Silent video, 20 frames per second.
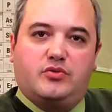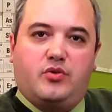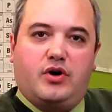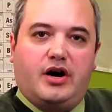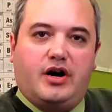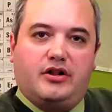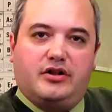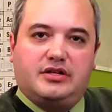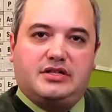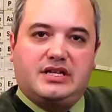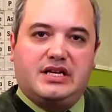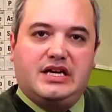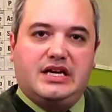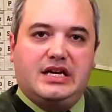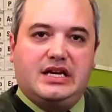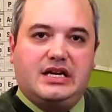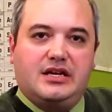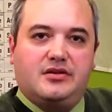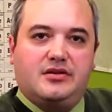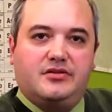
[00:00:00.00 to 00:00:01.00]
wireless
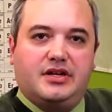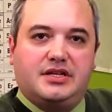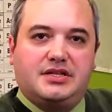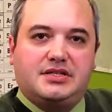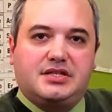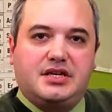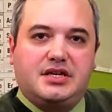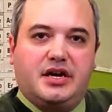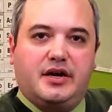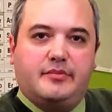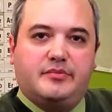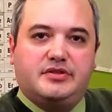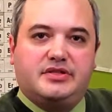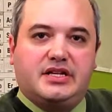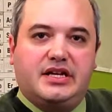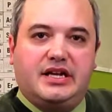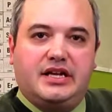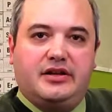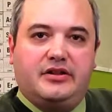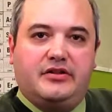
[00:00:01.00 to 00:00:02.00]
key that comes
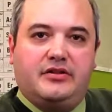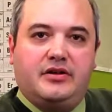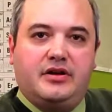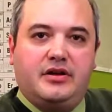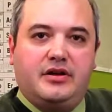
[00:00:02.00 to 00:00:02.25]
in